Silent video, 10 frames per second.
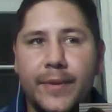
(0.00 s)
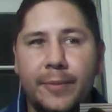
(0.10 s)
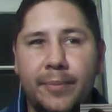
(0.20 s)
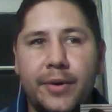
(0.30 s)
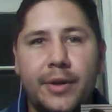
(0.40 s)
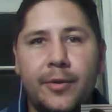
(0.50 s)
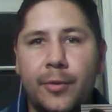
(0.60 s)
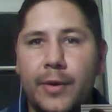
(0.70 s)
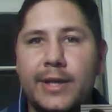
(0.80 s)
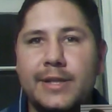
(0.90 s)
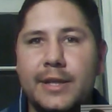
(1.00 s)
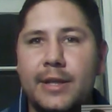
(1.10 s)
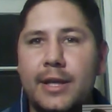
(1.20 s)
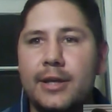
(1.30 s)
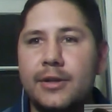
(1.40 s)
pretty crazy
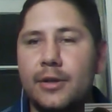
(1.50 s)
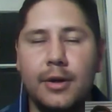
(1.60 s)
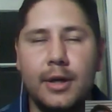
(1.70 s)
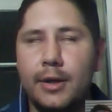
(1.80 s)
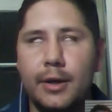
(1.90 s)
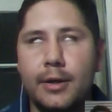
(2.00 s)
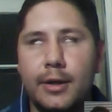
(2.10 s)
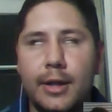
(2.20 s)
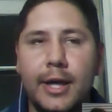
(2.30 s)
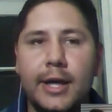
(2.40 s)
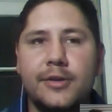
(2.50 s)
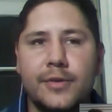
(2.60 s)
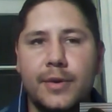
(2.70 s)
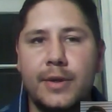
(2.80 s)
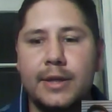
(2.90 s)
knee or a leg
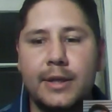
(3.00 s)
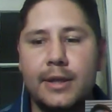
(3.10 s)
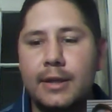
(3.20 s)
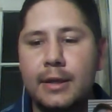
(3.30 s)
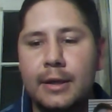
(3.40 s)
injury, and then